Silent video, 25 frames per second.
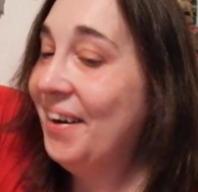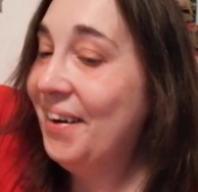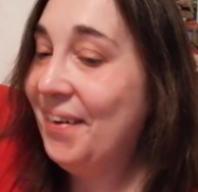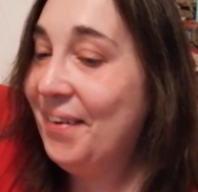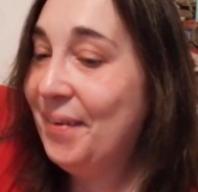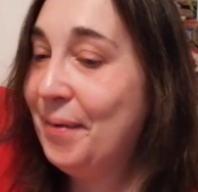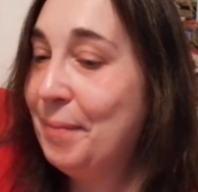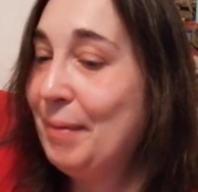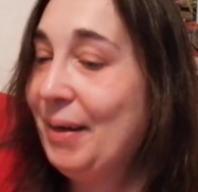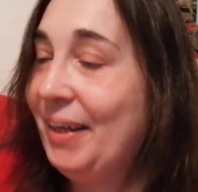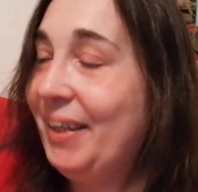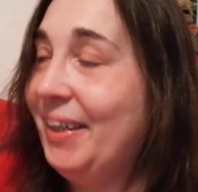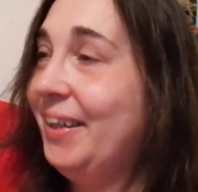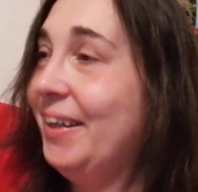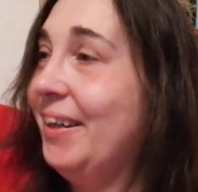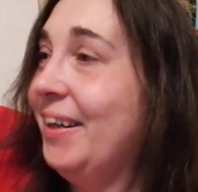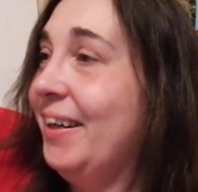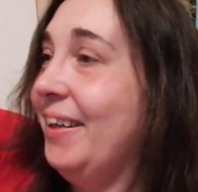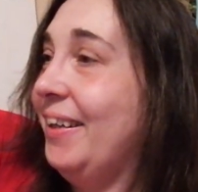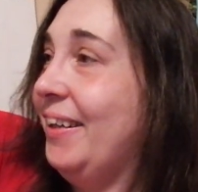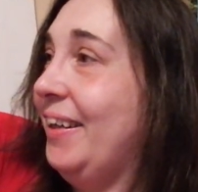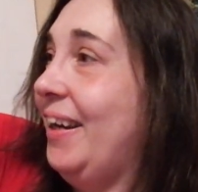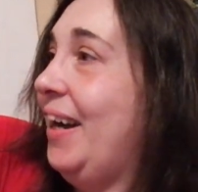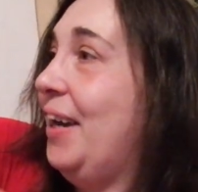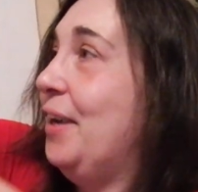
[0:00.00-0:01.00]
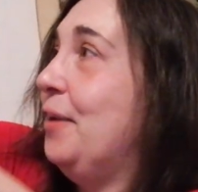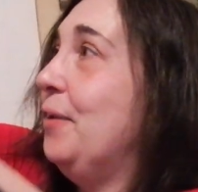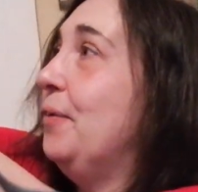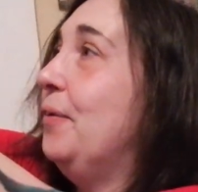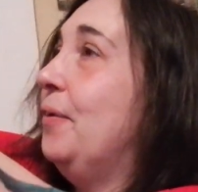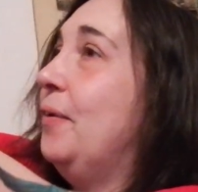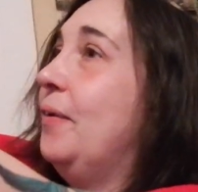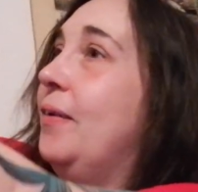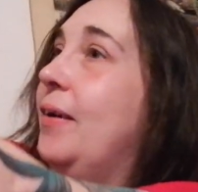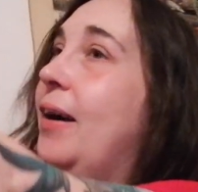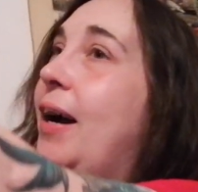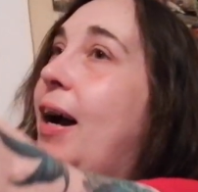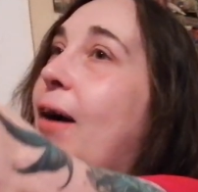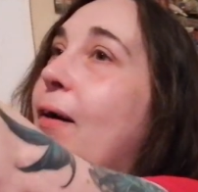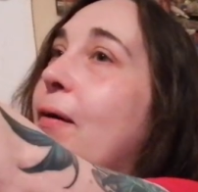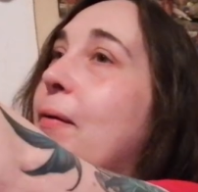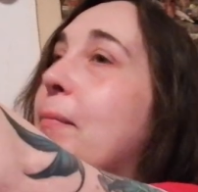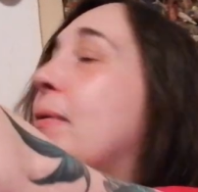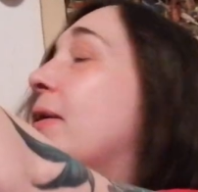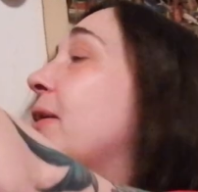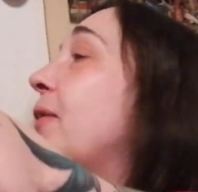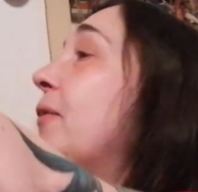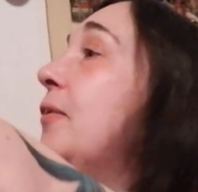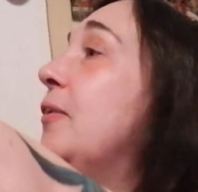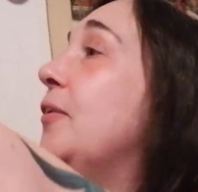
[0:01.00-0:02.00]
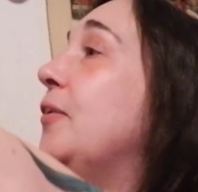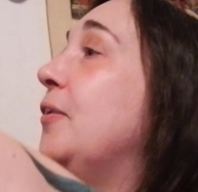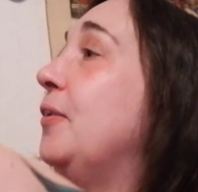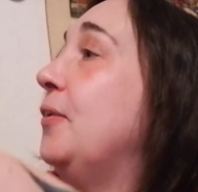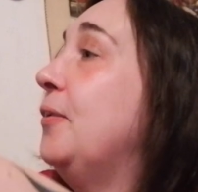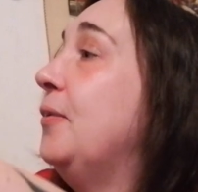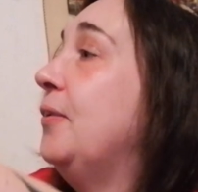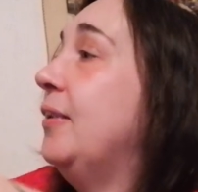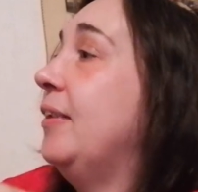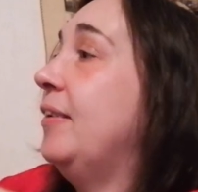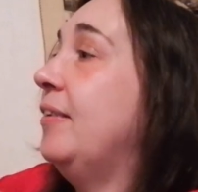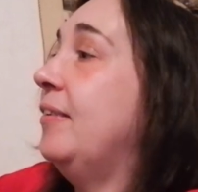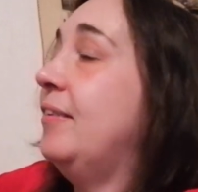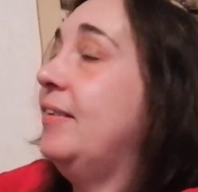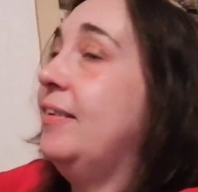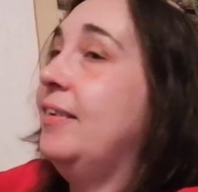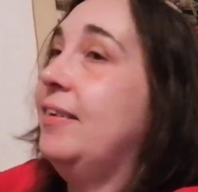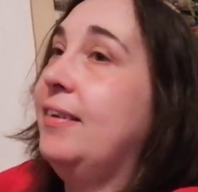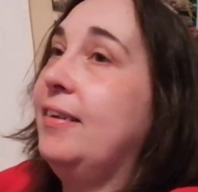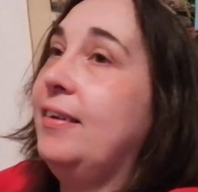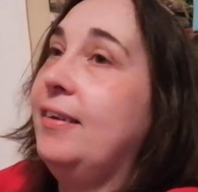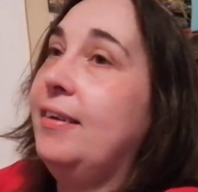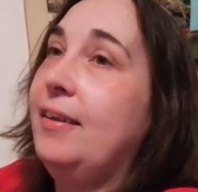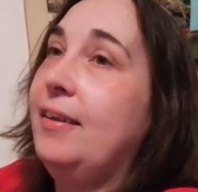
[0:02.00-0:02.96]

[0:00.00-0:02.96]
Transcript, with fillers: Oh my god. I don't know. How am I going to do this?